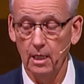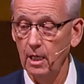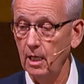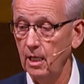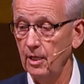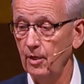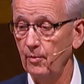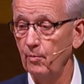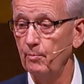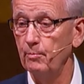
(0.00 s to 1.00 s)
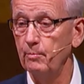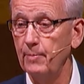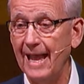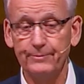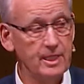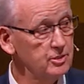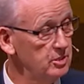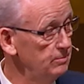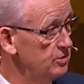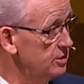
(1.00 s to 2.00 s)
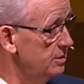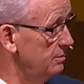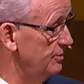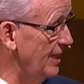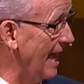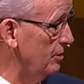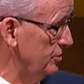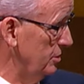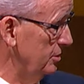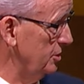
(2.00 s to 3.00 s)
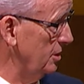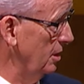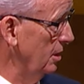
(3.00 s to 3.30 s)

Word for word: Uh, baptisms, thousands.